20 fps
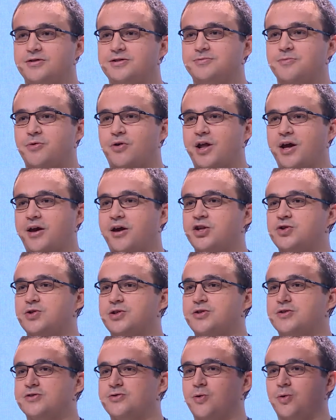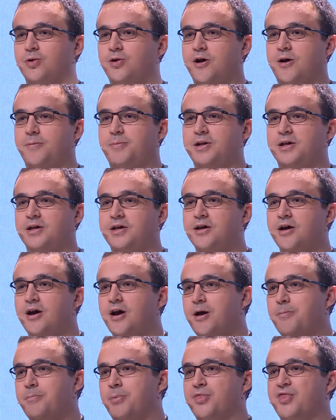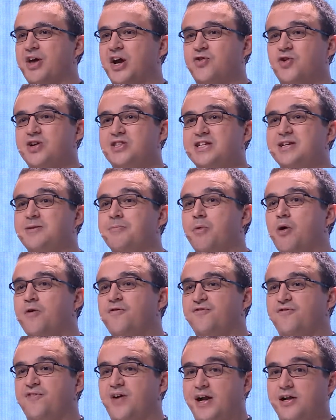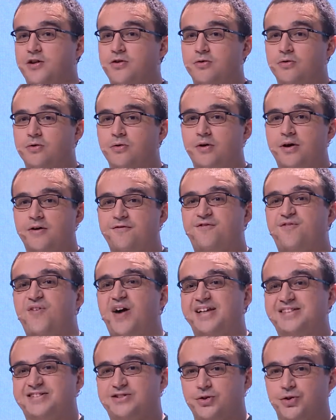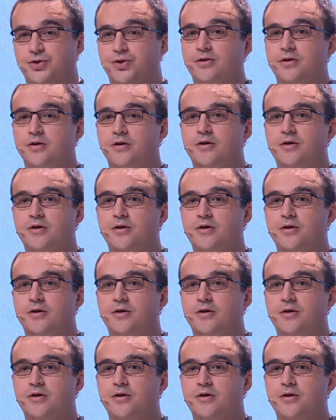It's more like 100 years old company, but they're creating more value faster